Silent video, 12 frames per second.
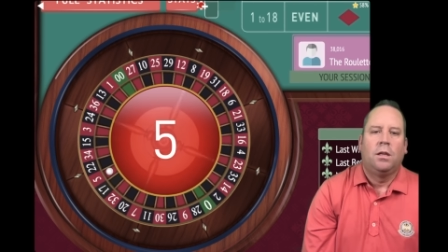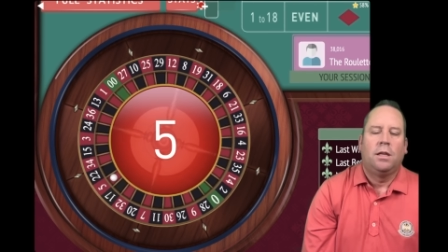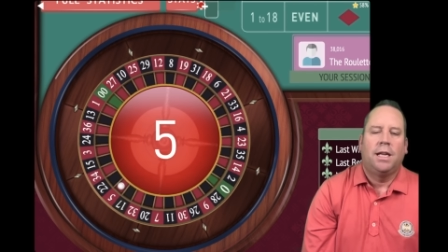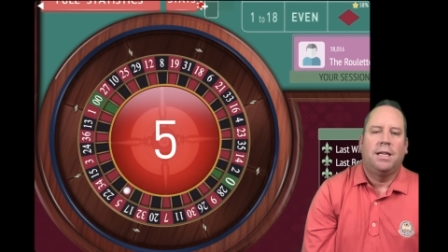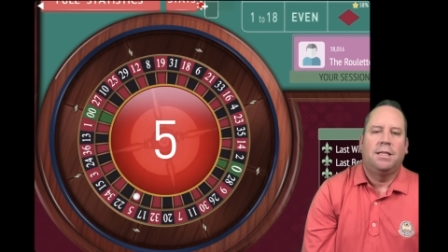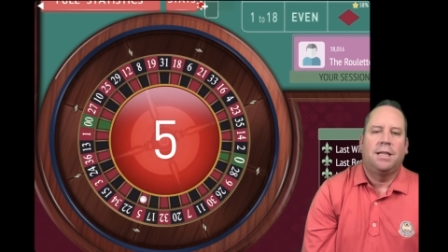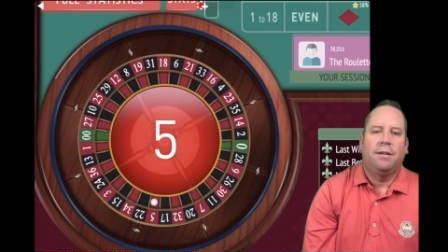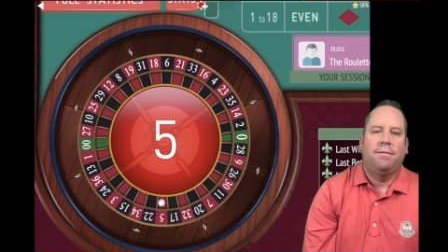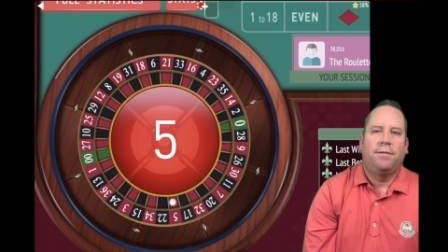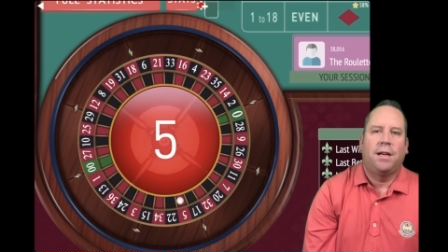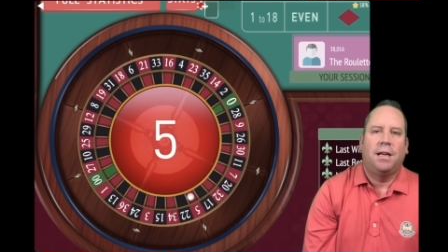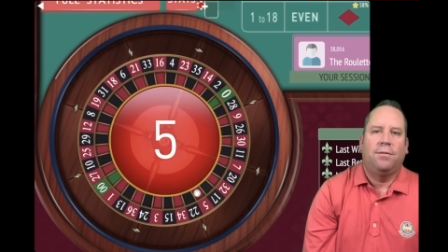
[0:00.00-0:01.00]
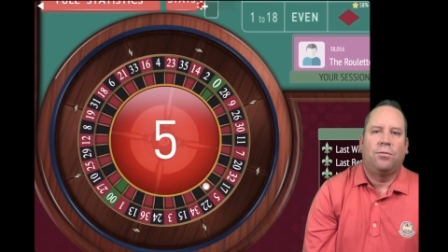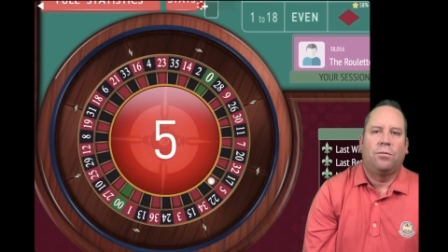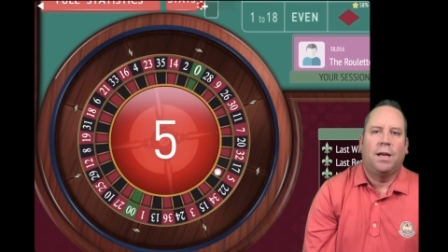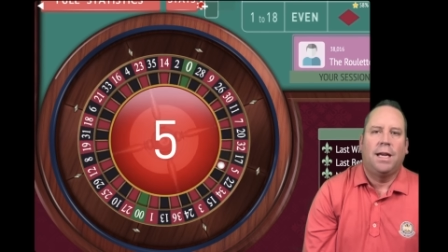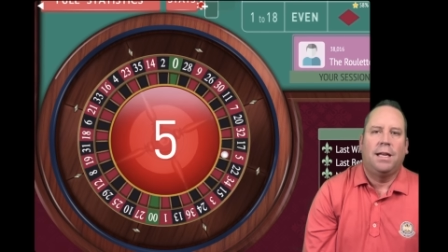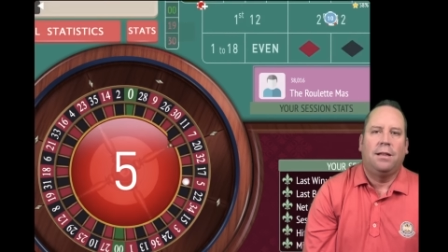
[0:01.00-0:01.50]
That is a five
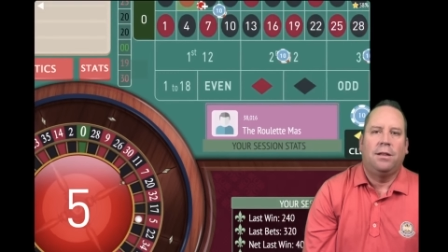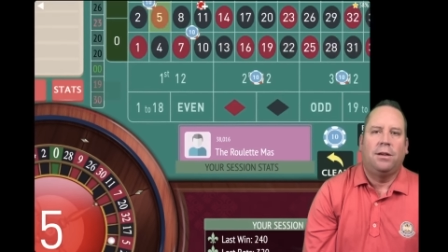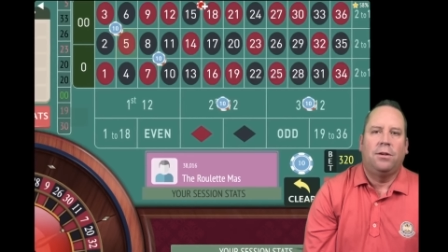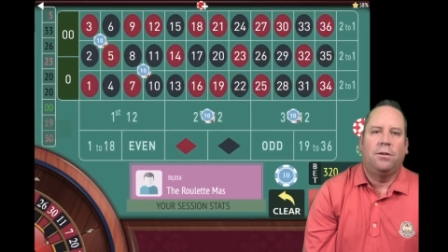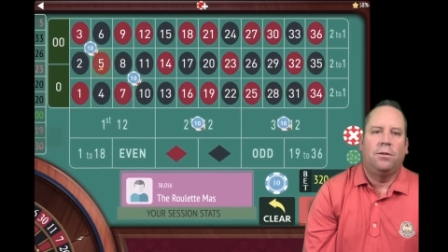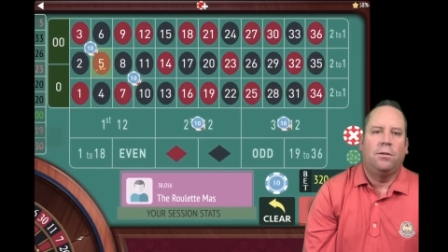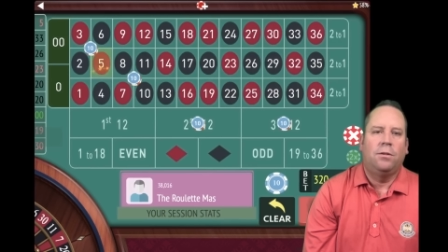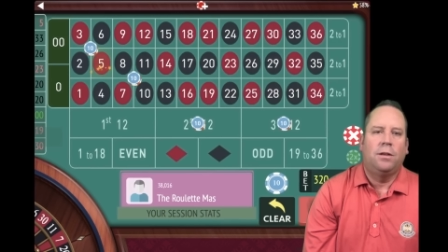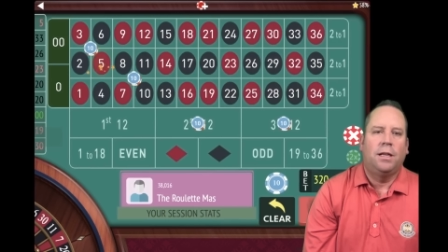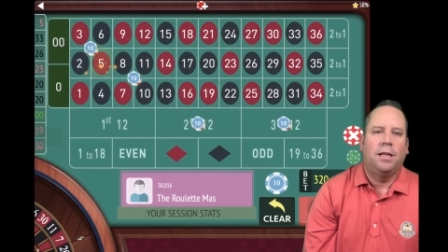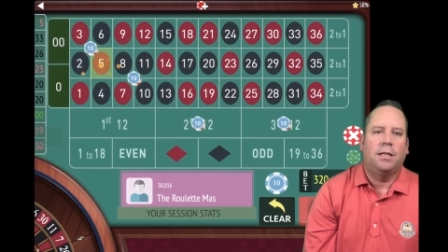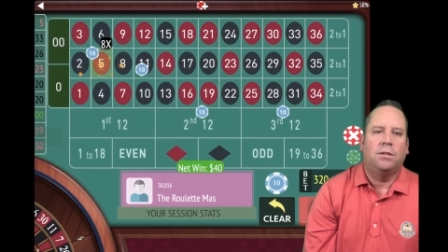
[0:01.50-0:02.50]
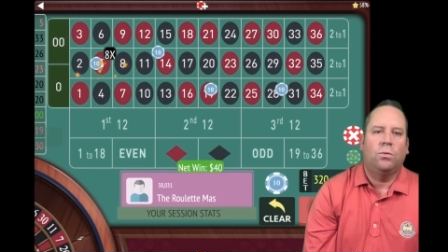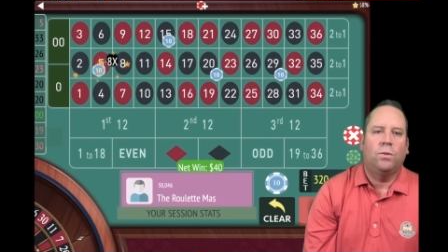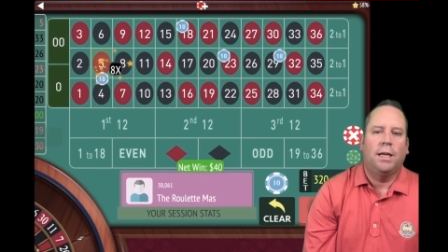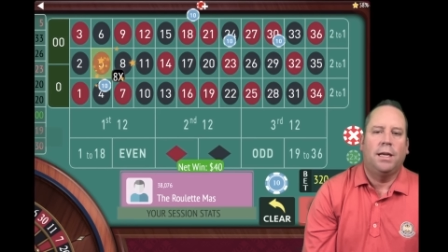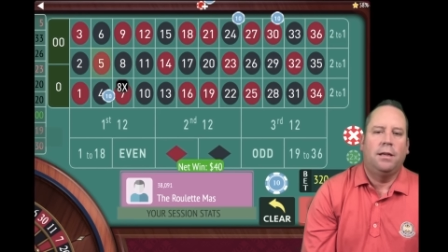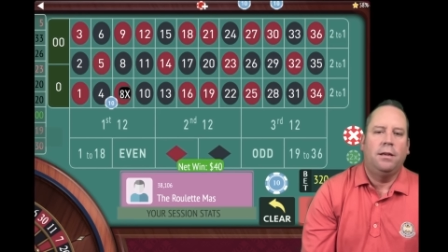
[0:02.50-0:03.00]
red, though, and that's a
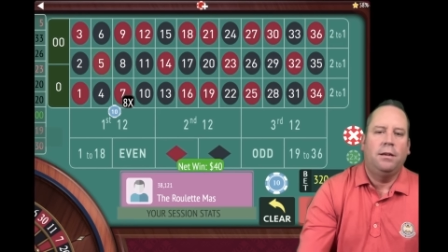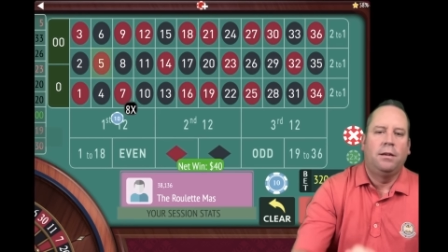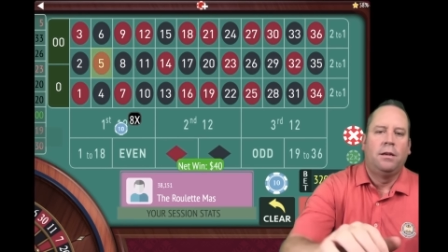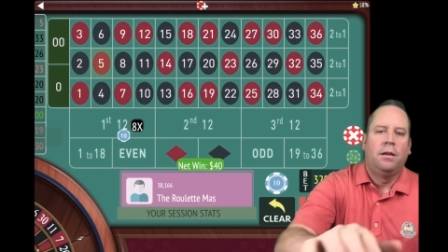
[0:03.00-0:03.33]
win.